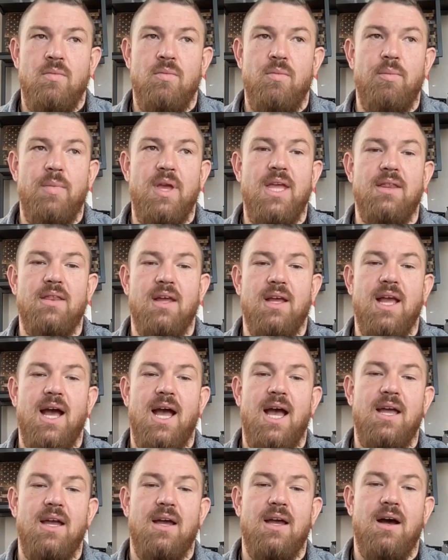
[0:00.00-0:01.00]
me and the
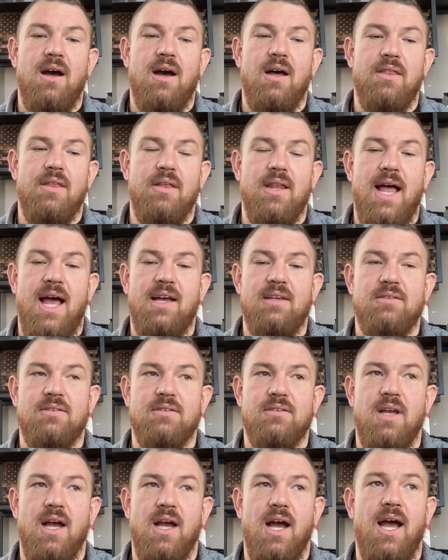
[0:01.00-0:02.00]
guy, the
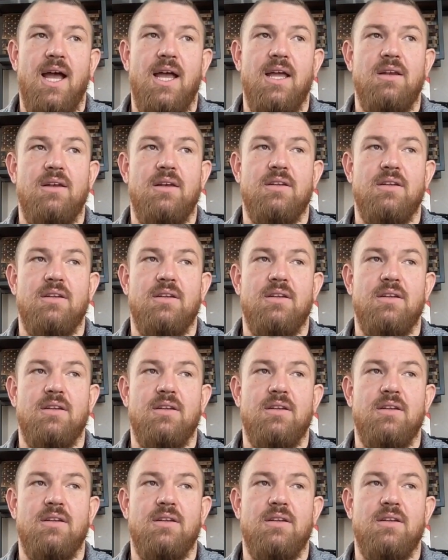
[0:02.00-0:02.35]
last guy,